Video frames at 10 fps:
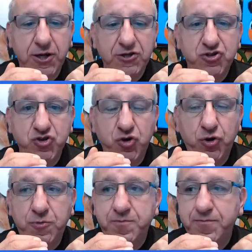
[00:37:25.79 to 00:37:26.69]

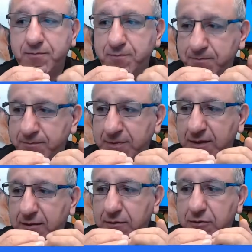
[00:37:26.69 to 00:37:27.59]
so
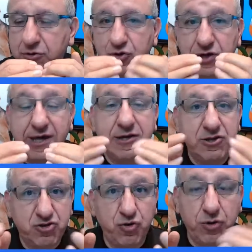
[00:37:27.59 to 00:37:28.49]
you can
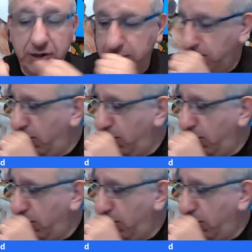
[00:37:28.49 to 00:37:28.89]
control it.